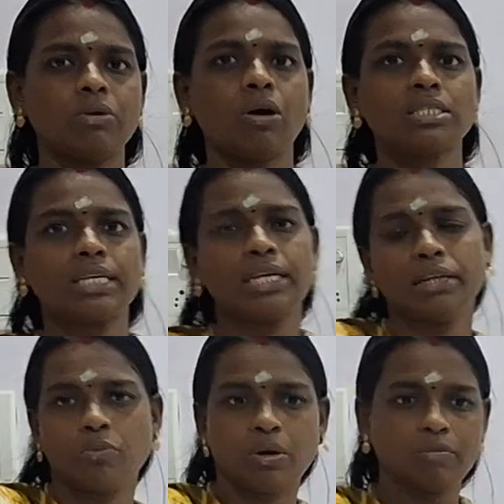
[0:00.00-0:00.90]
asking
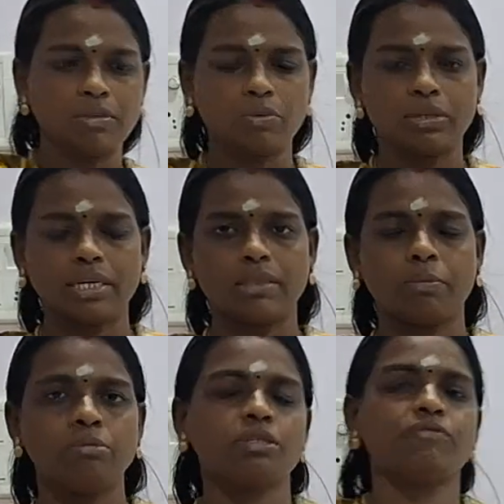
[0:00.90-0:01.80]
anyone, without getting the
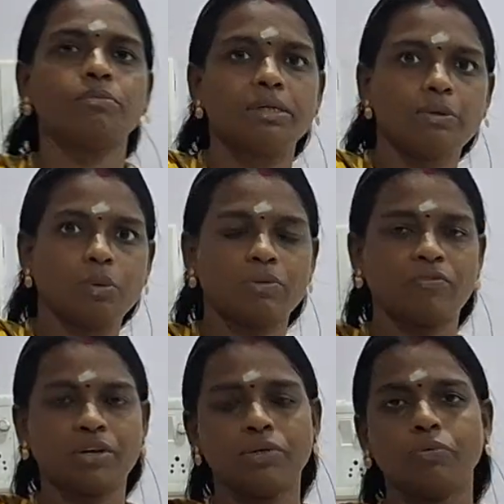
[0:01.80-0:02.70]
permission from anyone, if
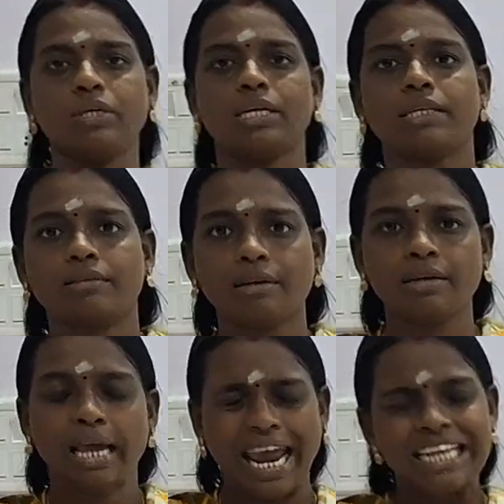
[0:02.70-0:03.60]
you are doing anything
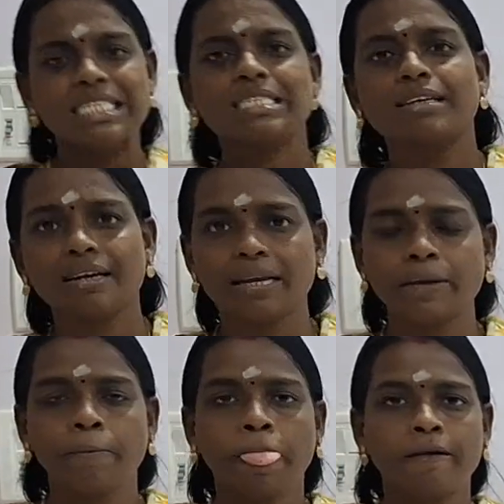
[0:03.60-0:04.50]

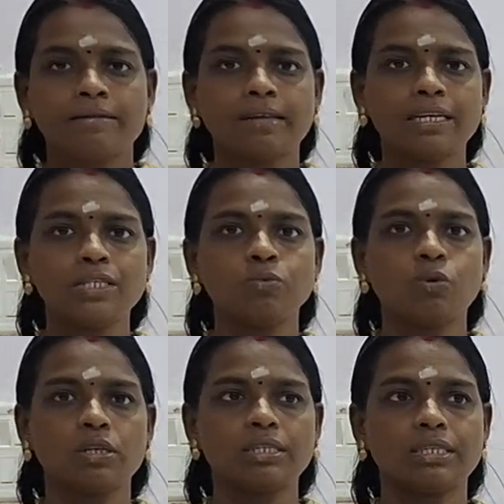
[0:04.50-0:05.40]
instantly, that is
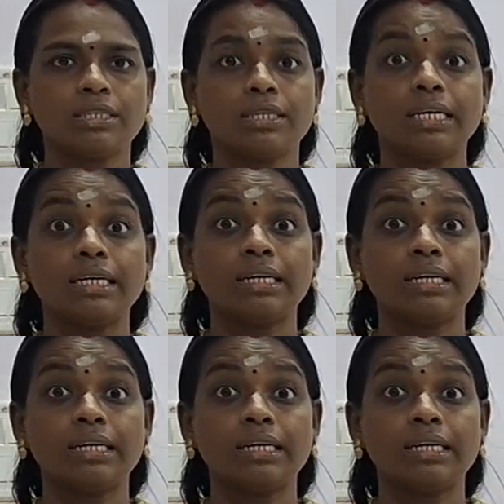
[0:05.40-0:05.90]
what the